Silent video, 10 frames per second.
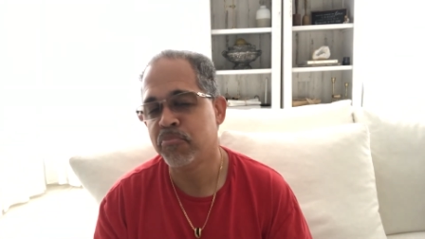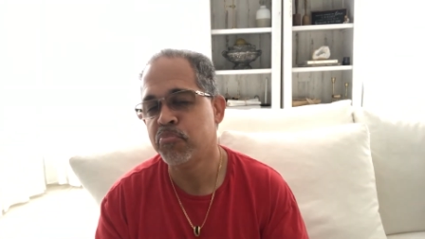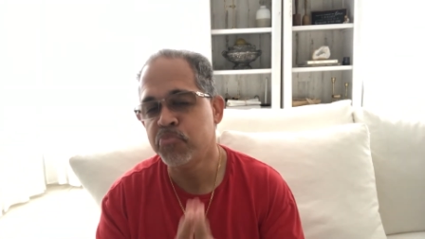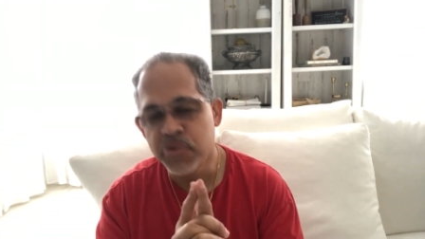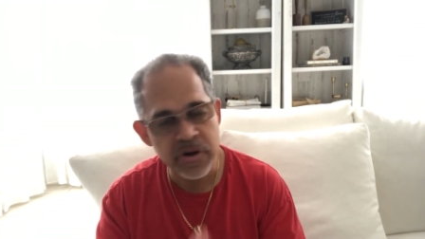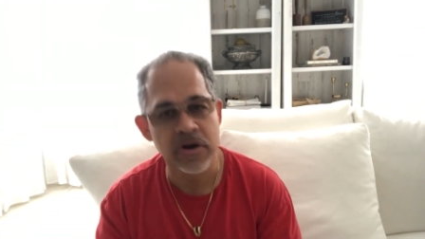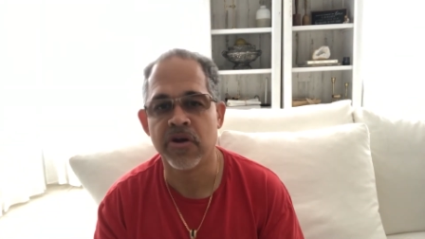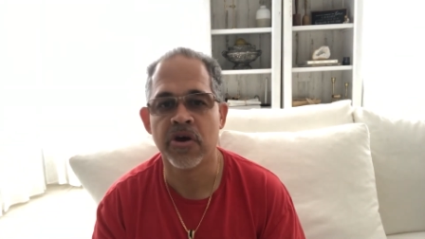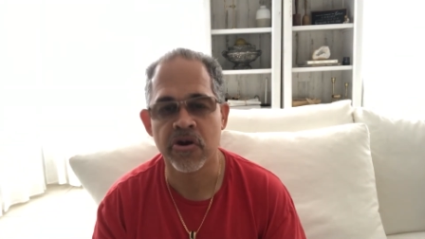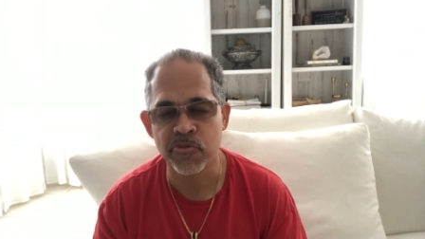Put it on
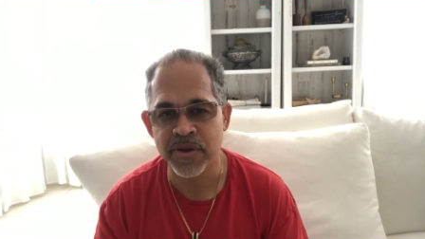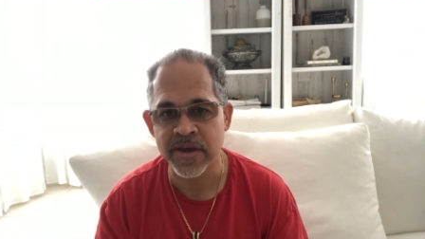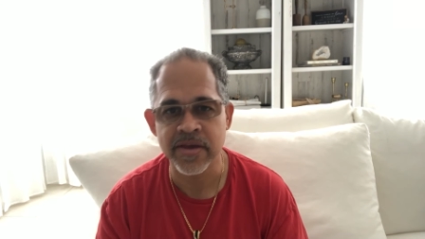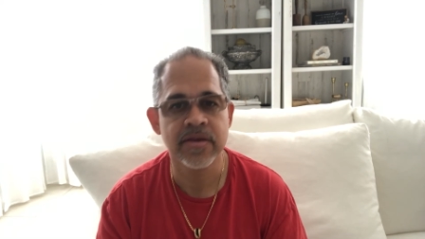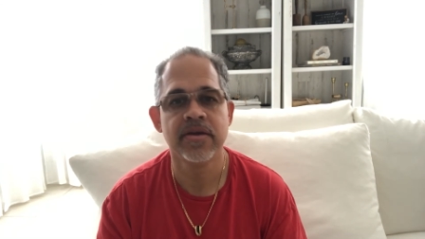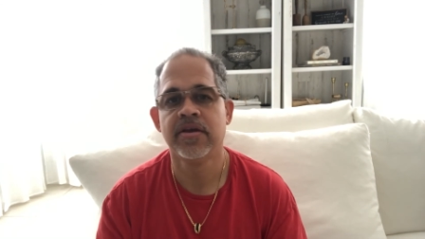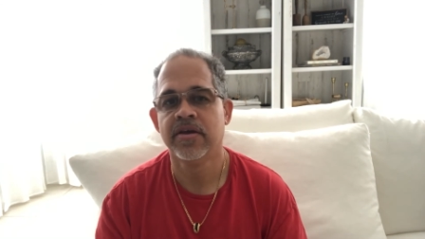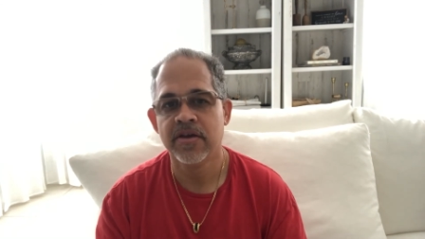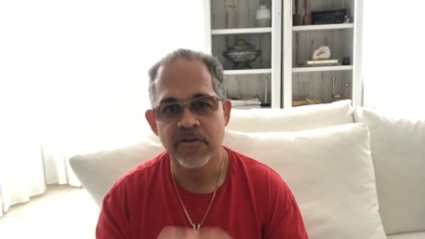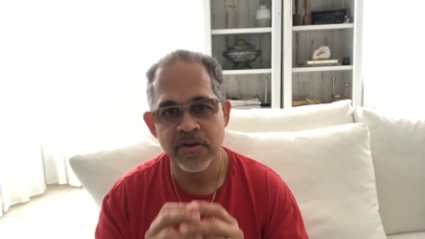auto pay.
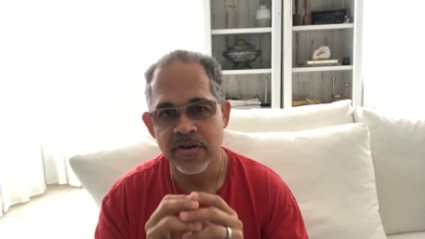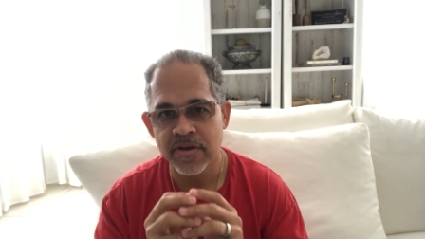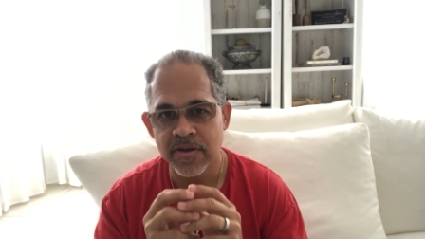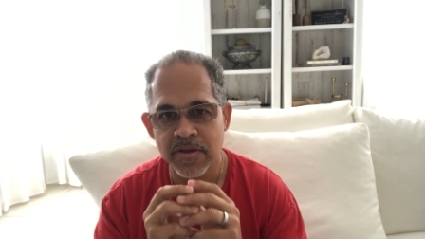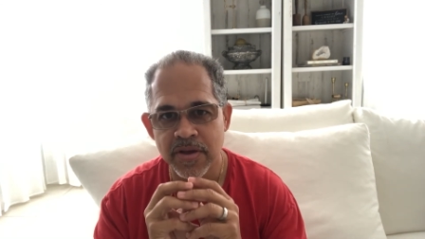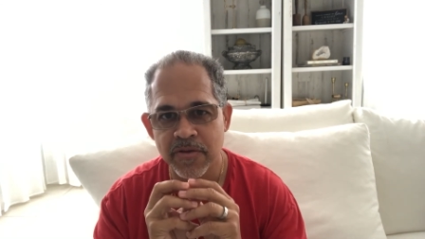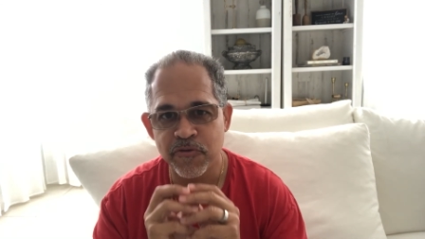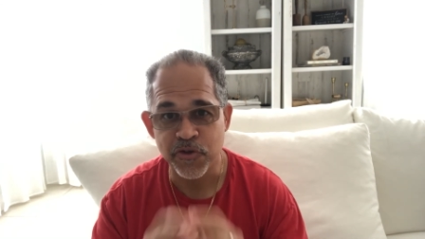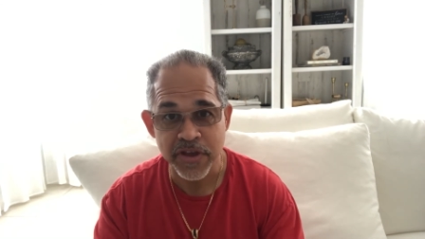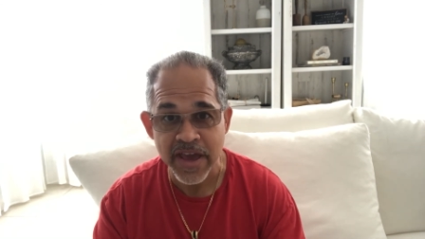
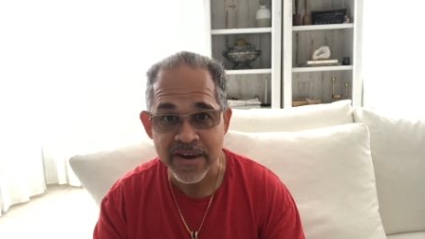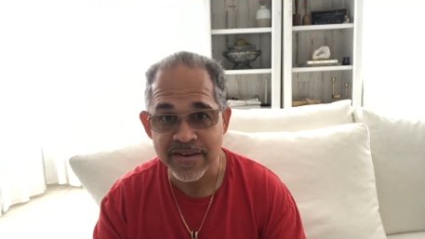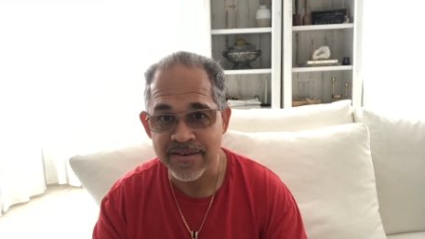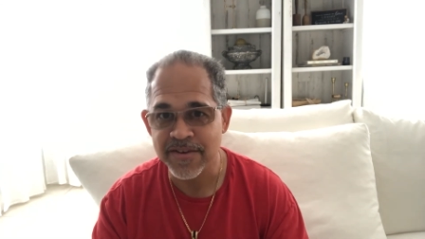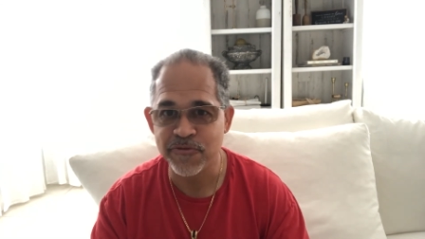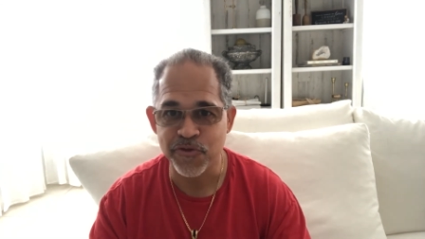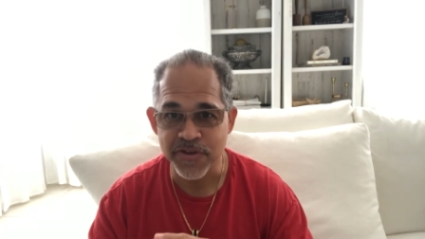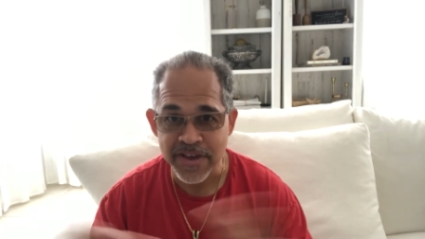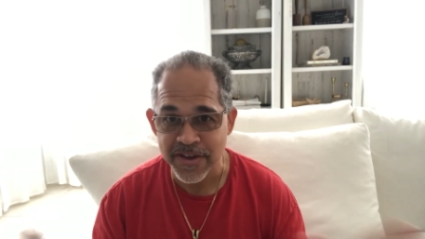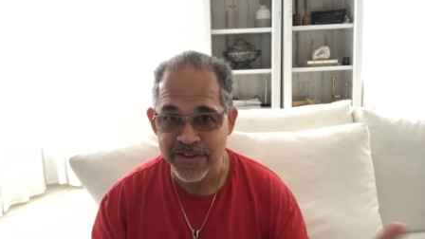Forget
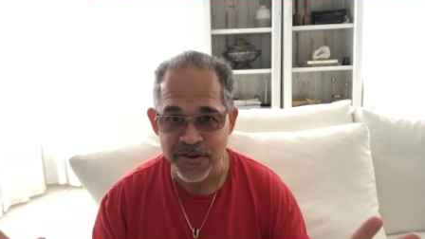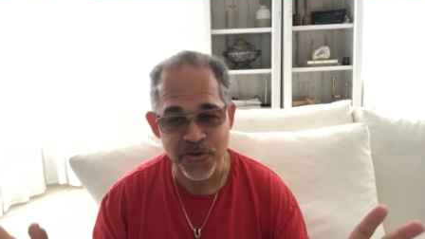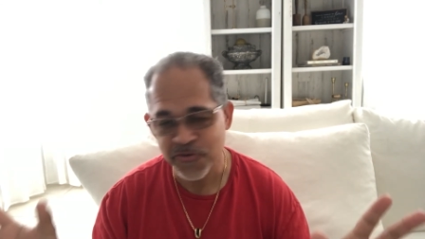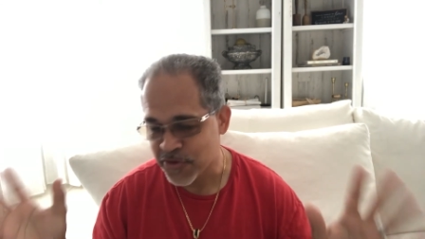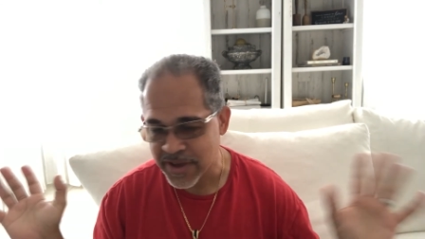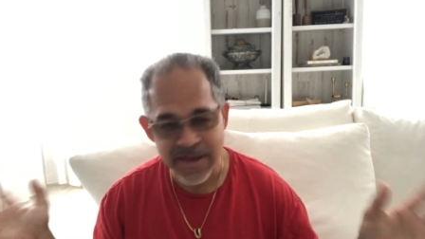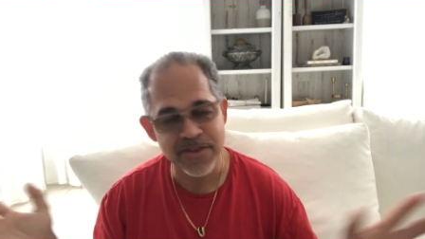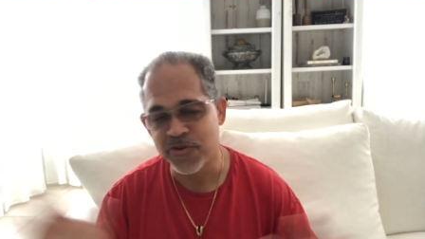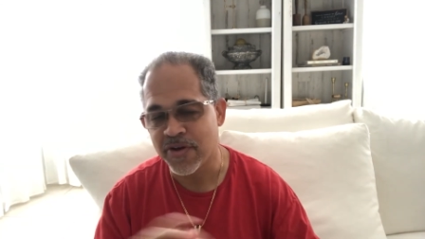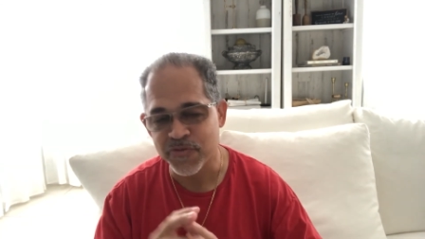it. You don't
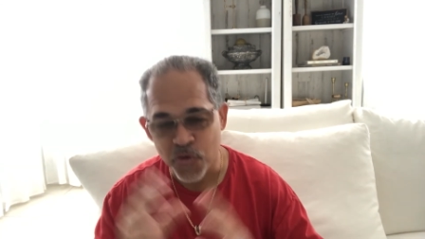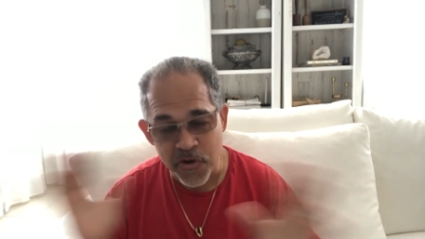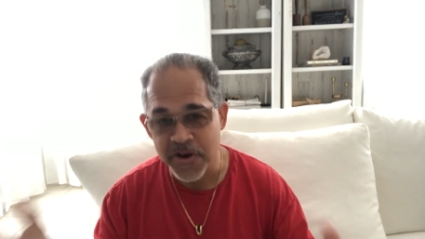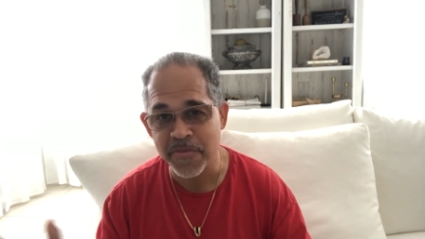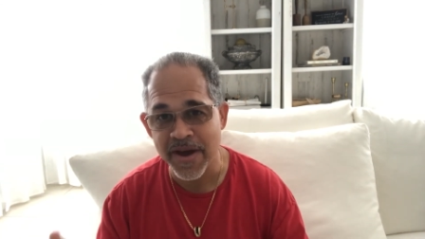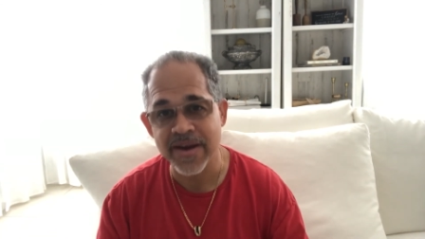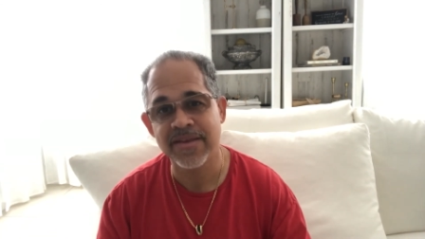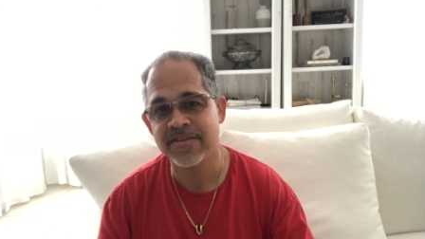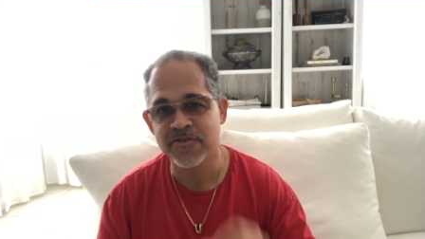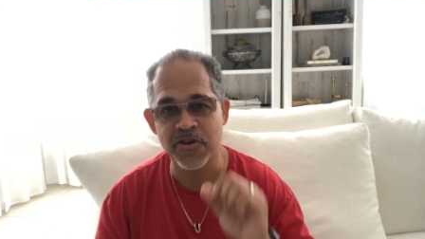have to worry about it.
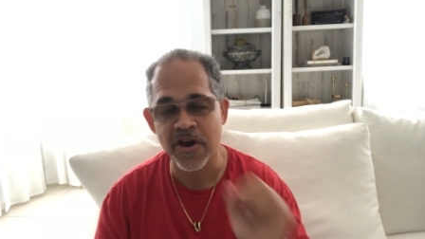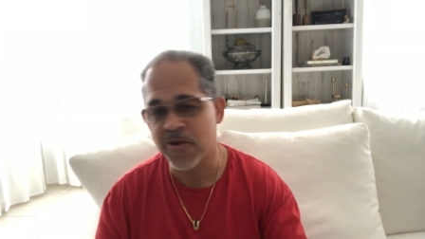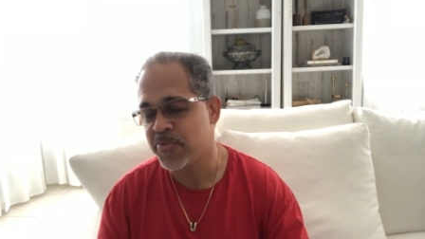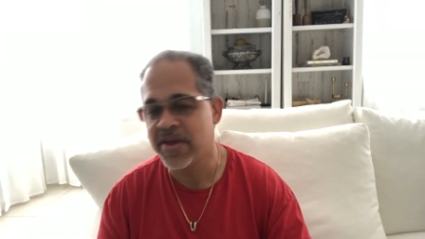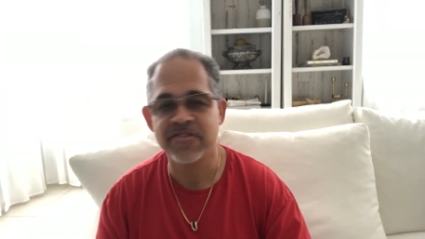It's on auto pay. It's